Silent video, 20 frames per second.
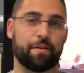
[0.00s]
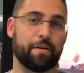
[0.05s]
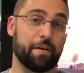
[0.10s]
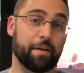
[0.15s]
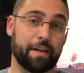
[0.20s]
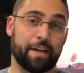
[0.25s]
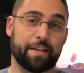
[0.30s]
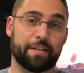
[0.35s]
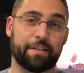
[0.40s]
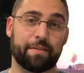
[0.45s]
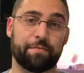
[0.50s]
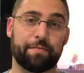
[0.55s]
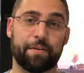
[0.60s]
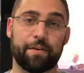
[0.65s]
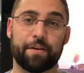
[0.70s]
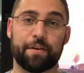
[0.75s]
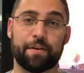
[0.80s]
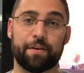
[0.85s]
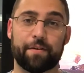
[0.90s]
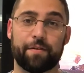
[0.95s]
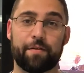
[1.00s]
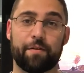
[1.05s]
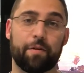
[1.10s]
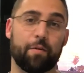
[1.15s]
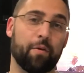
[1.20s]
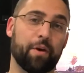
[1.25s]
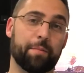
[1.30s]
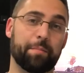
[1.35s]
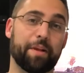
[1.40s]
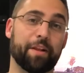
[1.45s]
I guess if you're,
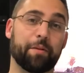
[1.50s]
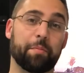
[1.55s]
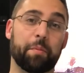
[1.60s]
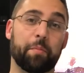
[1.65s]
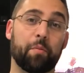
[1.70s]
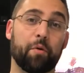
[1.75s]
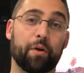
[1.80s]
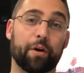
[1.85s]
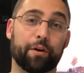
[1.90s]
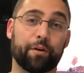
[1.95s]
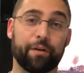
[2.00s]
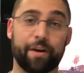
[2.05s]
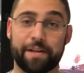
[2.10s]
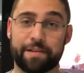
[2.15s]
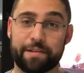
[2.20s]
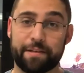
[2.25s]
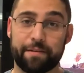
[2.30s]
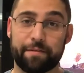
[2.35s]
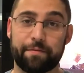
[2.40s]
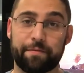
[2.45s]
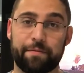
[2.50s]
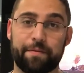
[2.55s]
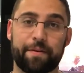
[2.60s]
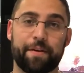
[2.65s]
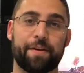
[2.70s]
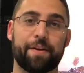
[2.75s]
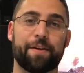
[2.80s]
want to be a little bit more aggressive